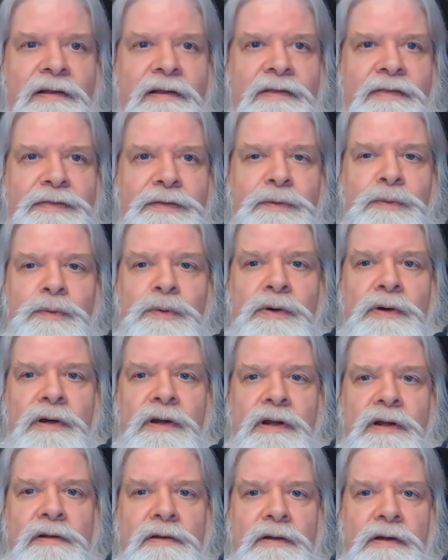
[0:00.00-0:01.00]
were
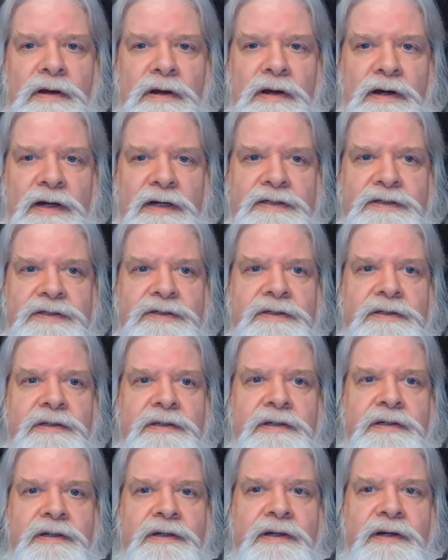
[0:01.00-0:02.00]
a lot
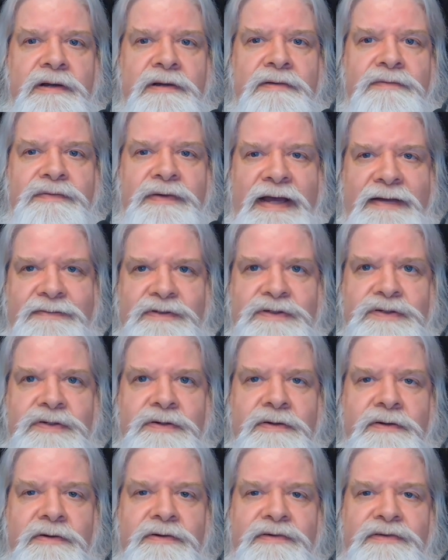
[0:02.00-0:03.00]
of
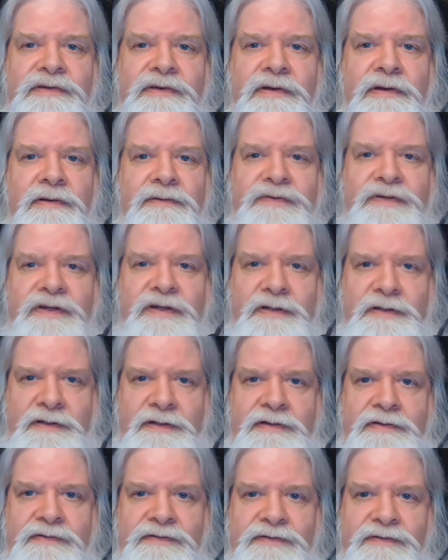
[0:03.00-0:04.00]
avatars of
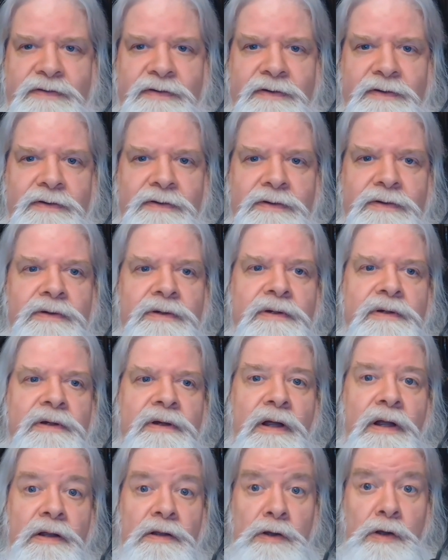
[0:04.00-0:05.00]
deities,
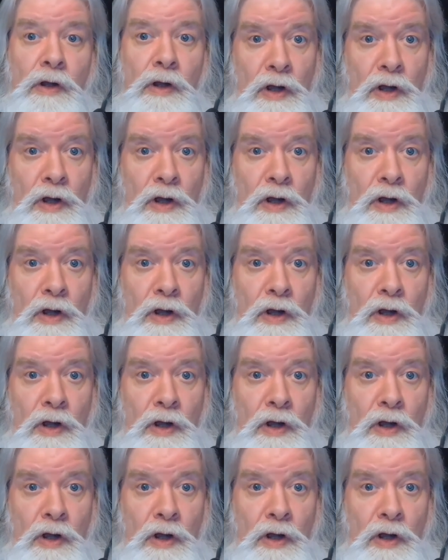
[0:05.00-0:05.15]
who